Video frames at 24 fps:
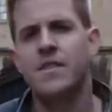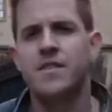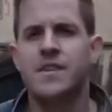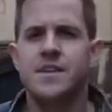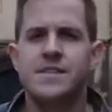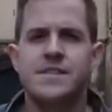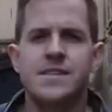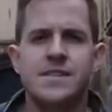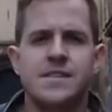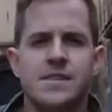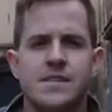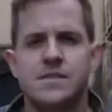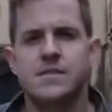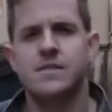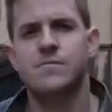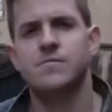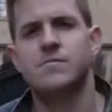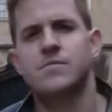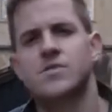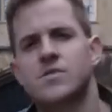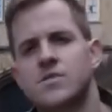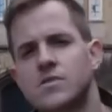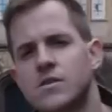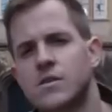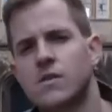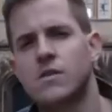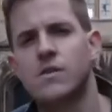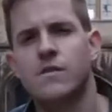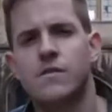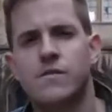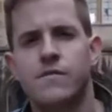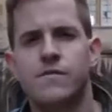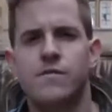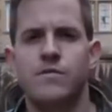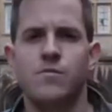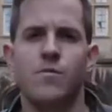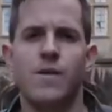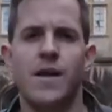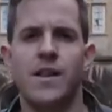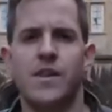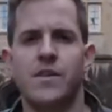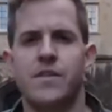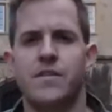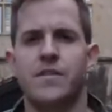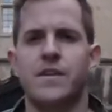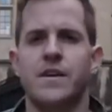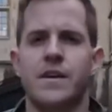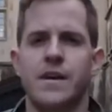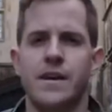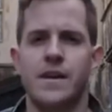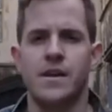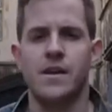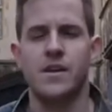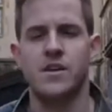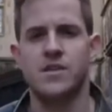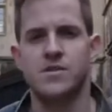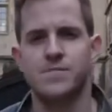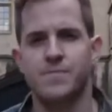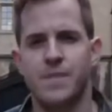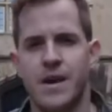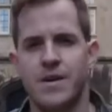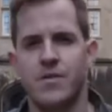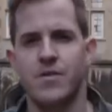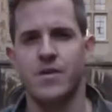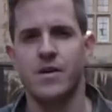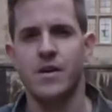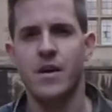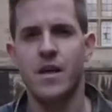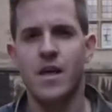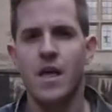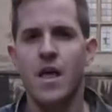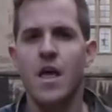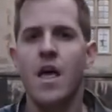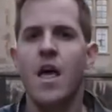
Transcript: This isn't some soft, wealthy English baron.